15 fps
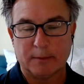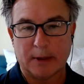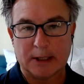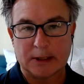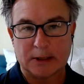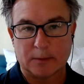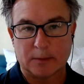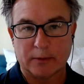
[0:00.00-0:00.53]

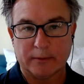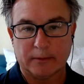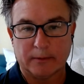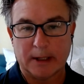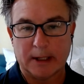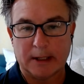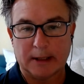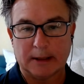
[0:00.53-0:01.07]
Biden's approval
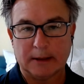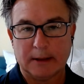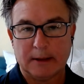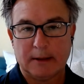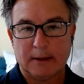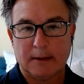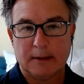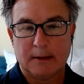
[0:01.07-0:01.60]
rating
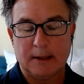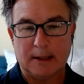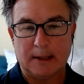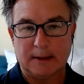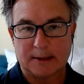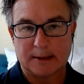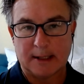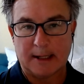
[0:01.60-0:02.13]
and
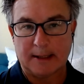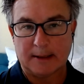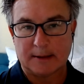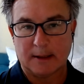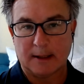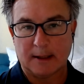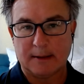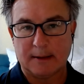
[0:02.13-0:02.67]
the states.
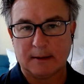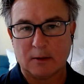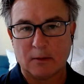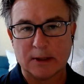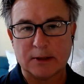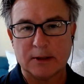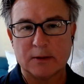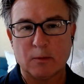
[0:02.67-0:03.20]
And I think the
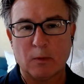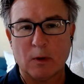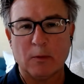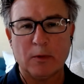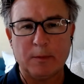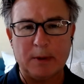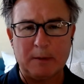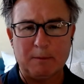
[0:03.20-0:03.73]
question is, what
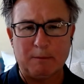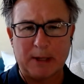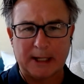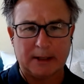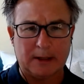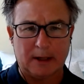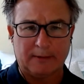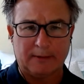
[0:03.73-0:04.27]
would be big
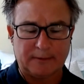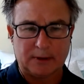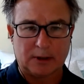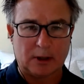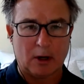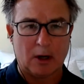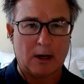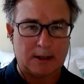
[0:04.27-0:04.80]
enough to
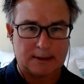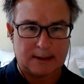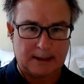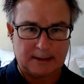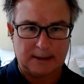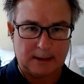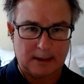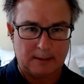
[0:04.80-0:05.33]
cause that
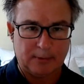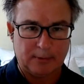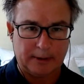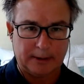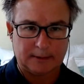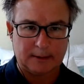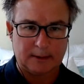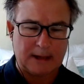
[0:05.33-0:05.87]
decoupling?
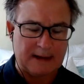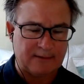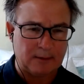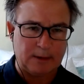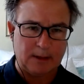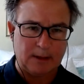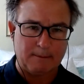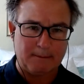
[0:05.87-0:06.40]
There'd have to
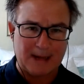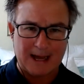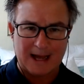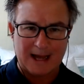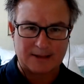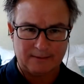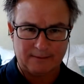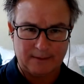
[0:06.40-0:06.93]
be a
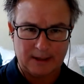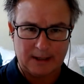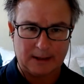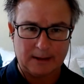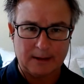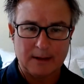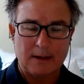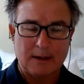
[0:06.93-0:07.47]
massive thing.
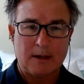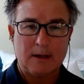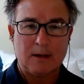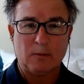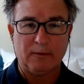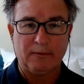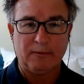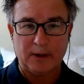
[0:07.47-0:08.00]

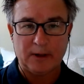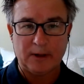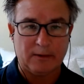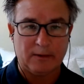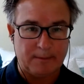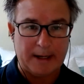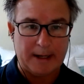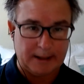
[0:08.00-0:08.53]
Well, fear
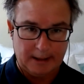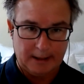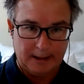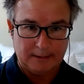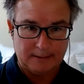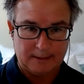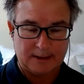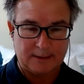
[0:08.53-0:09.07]
of
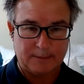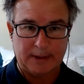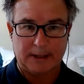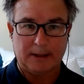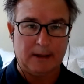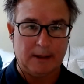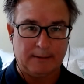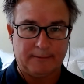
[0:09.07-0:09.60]
MAGA is big
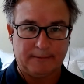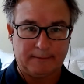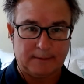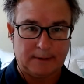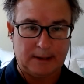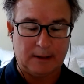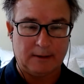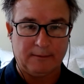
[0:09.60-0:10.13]
enough.
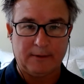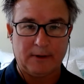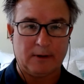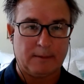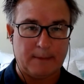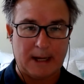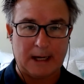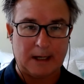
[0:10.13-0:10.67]
You know, the fear
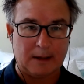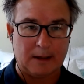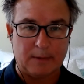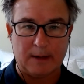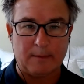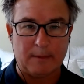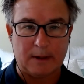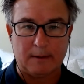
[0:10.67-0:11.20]
of MAGA
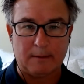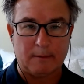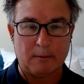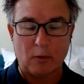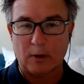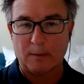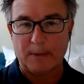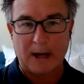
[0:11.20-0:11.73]
made me
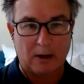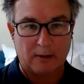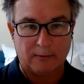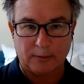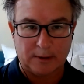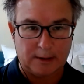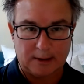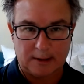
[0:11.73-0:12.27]
more
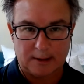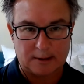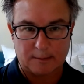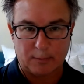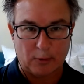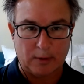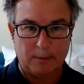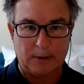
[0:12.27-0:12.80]
powerful than the
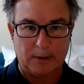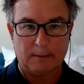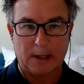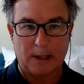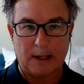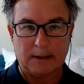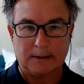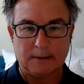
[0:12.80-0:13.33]
disappointment in
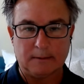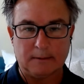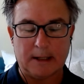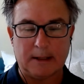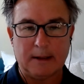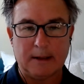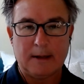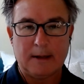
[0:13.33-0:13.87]
Biden, right?
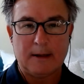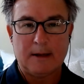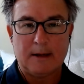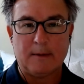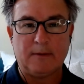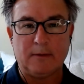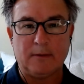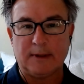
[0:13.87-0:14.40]
I
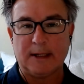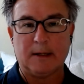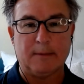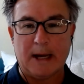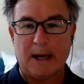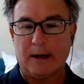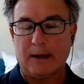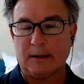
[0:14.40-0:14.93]
mean, if you think
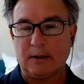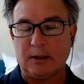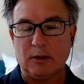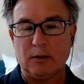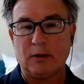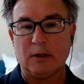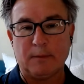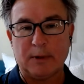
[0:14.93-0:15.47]
about it, you
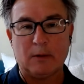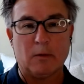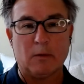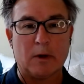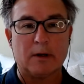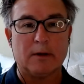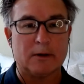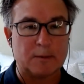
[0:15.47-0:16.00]
could be one
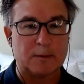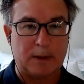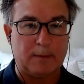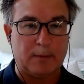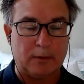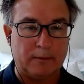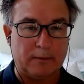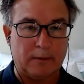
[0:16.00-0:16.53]
of those
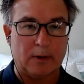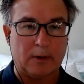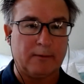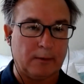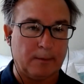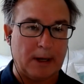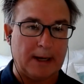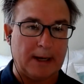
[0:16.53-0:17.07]
people who voted
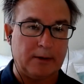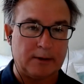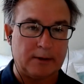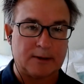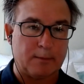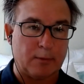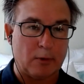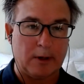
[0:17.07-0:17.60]
for Biden or
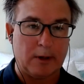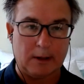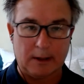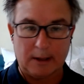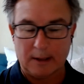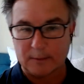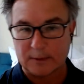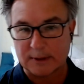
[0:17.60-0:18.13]
disappointed in
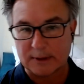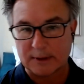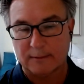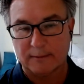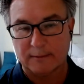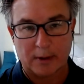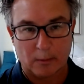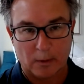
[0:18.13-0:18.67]
him, still
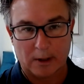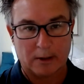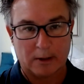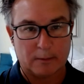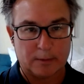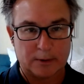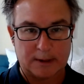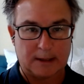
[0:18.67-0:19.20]
voting
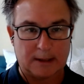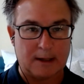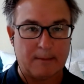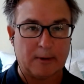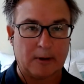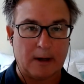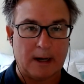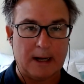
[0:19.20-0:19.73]
100%
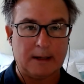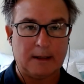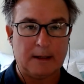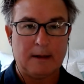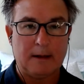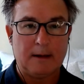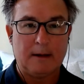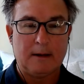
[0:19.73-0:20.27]
Democrat,
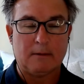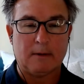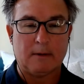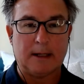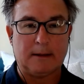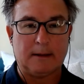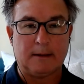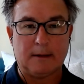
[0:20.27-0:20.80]

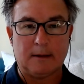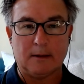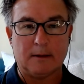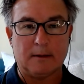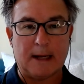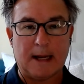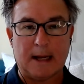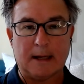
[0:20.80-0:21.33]
right? You
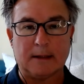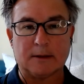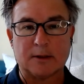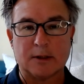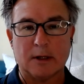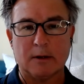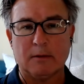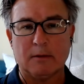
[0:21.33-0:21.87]
know, and
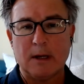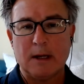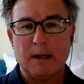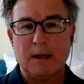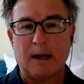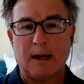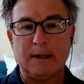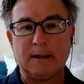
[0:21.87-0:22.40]
so
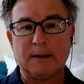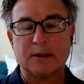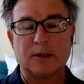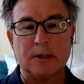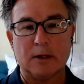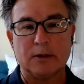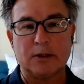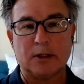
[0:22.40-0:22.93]
I think this
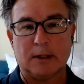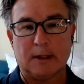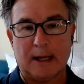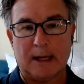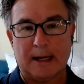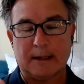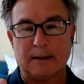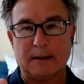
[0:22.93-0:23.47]
notion
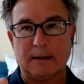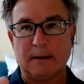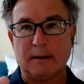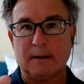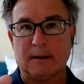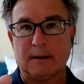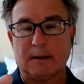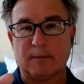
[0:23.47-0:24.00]
that,
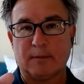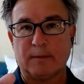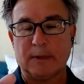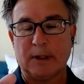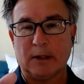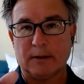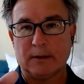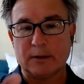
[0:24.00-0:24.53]
you
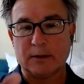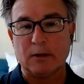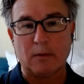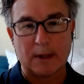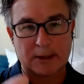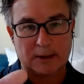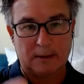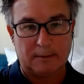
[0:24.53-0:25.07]
know, there's no
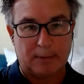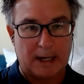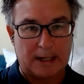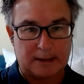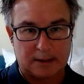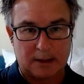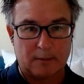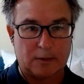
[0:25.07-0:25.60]
question that
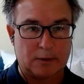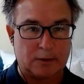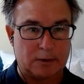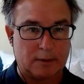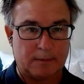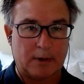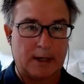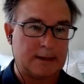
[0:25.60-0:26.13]
Biden's numbers are
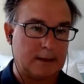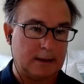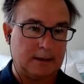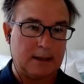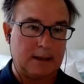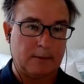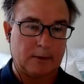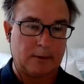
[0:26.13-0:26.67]
depressing
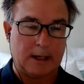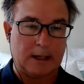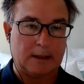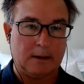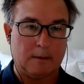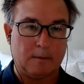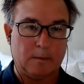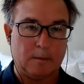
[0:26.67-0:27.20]
Democratic
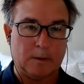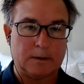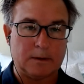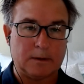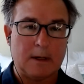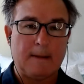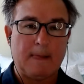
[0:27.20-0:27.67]
numbers.